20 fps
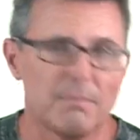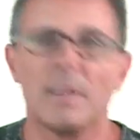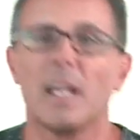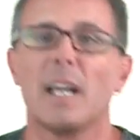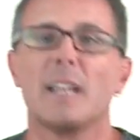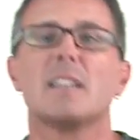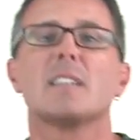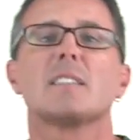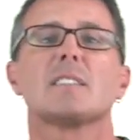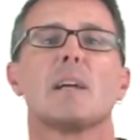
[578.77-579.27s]

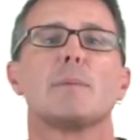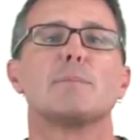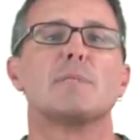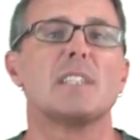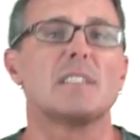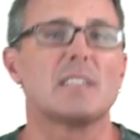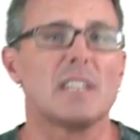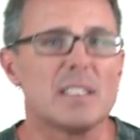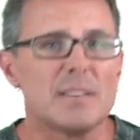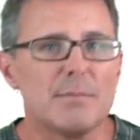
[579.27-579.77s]
and the
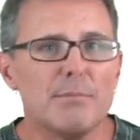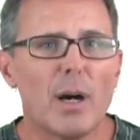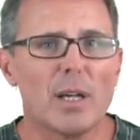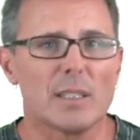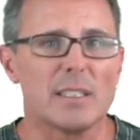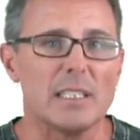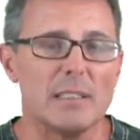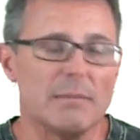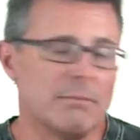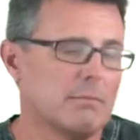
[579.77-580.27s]
subject is
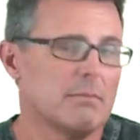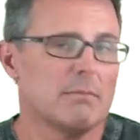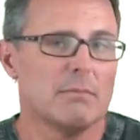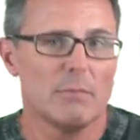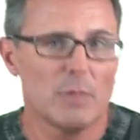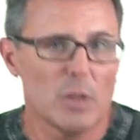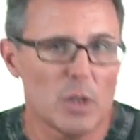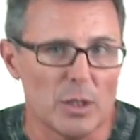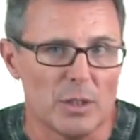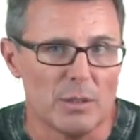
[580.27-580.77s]
Modi.
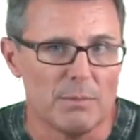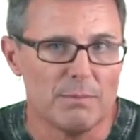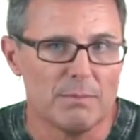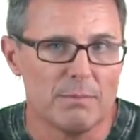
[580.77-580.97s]
Good.